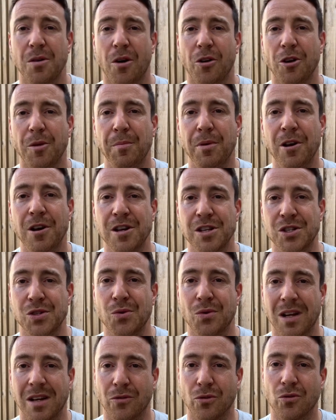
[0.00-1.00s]
on a personal
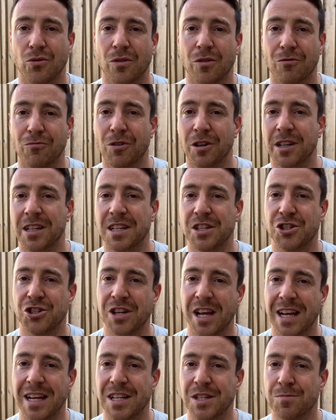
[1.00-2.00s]
level, running has
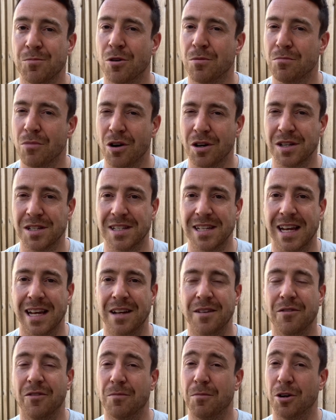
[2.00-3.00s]
changed my
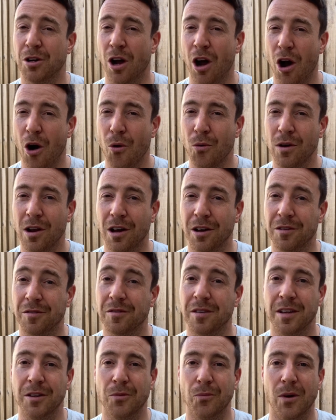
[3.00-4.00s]
mindset for my whole life
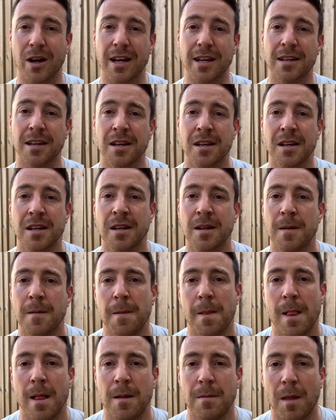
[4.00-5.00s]
in a way.
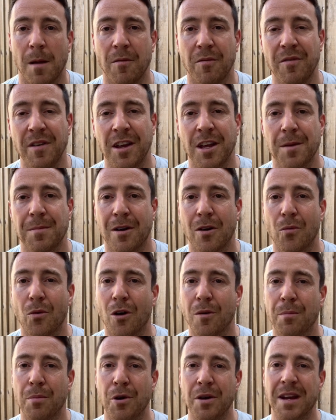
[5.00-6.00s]
I'm thinking about what
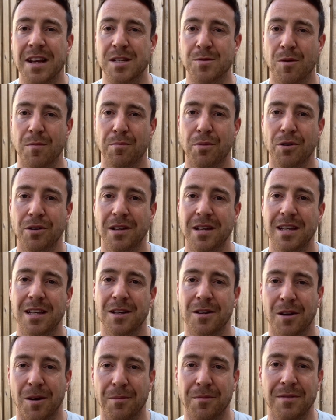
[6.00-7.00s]
I'm putting into my body,
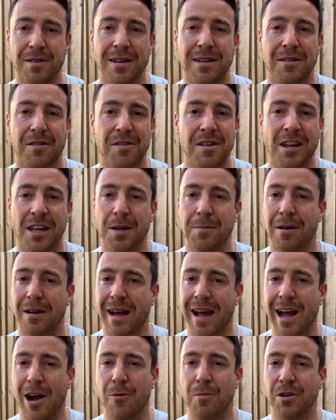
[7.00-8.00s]
I'm thinking about
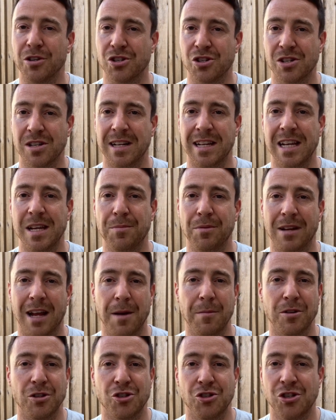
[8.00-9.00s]
how much sleep and how
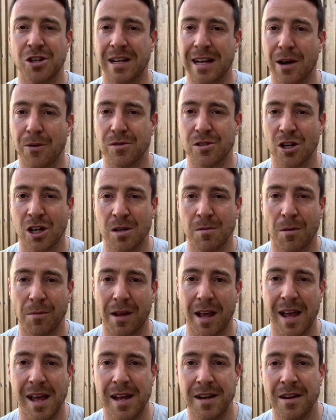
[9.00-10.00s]
much chill out time I'm
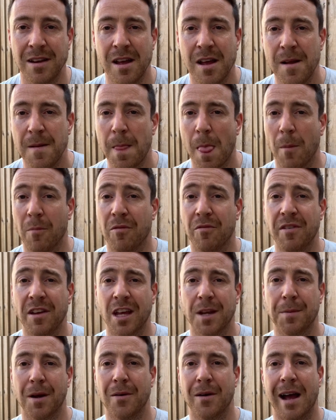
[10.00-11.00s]
getting, I'm thinking
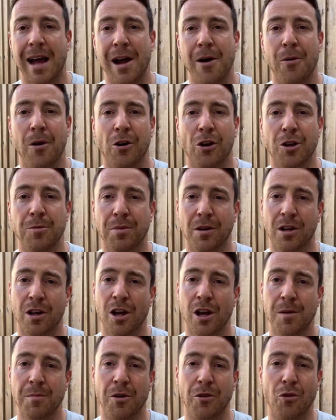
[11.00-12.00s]
about how I can
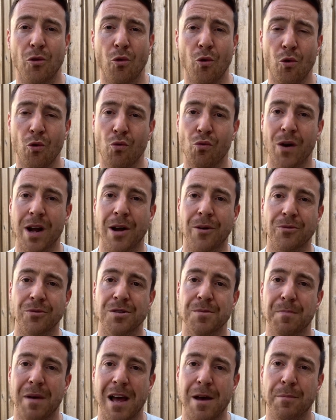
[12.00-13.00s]
become an
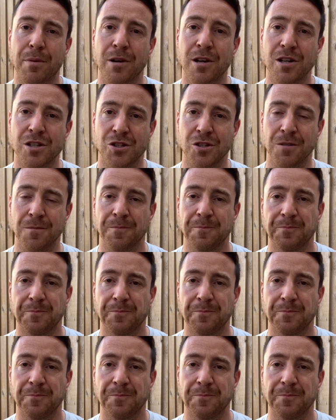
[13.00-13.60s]
all-round better person.